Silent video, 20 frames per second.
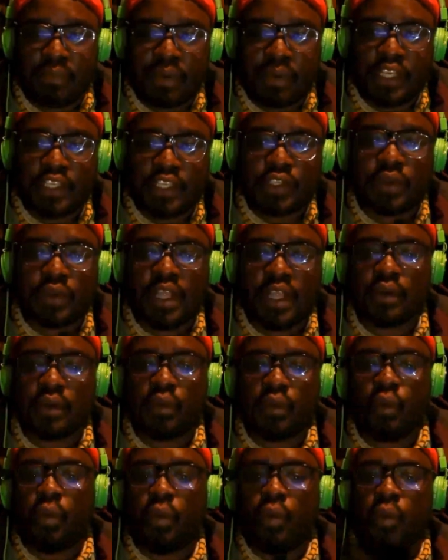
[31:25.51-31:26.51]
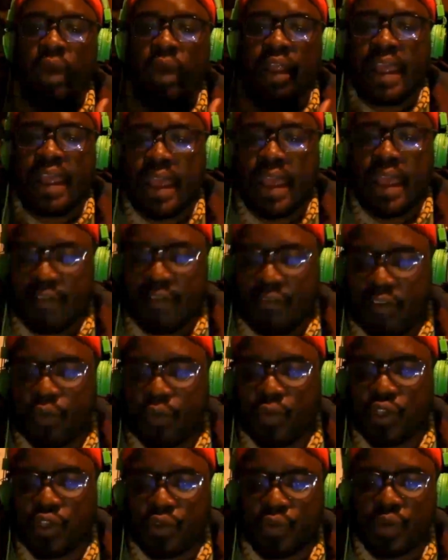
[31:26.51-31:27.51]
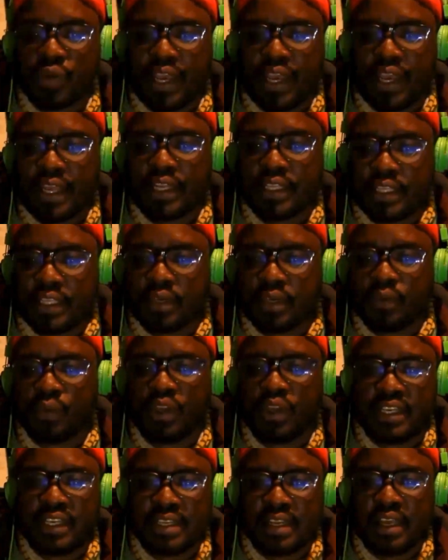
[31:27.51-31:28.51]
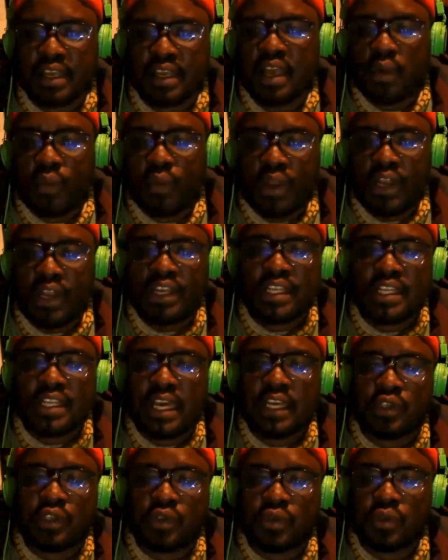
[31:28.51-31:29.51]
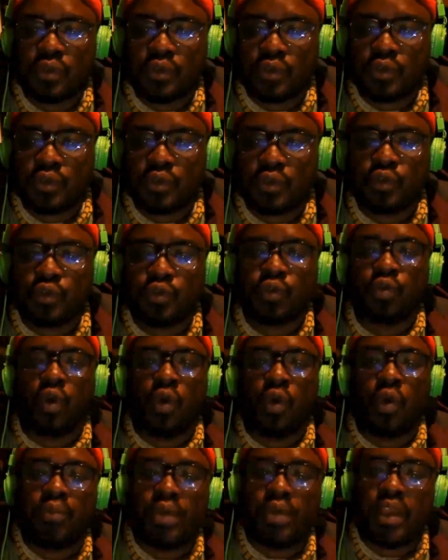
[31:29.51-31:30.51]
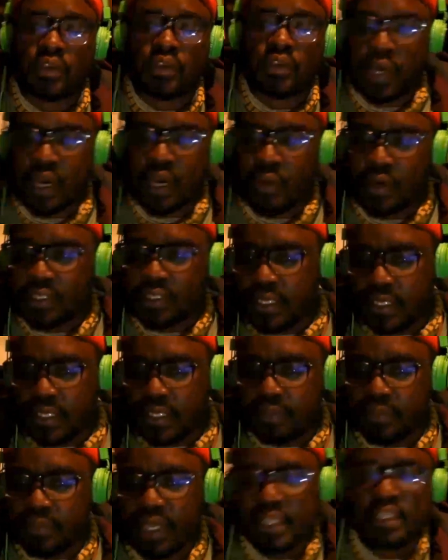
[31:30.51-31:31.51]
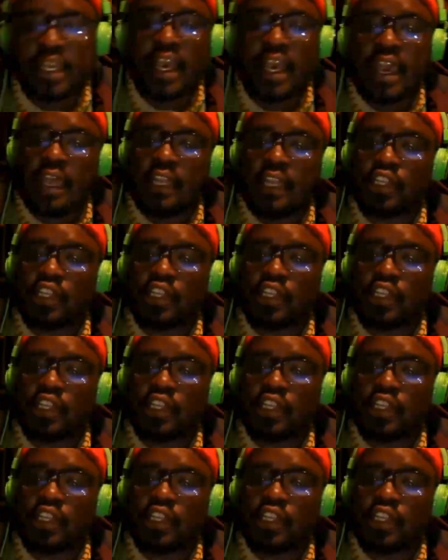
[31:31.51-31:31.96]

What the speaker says: so that whenever we do anything, we'll try to go back to our database and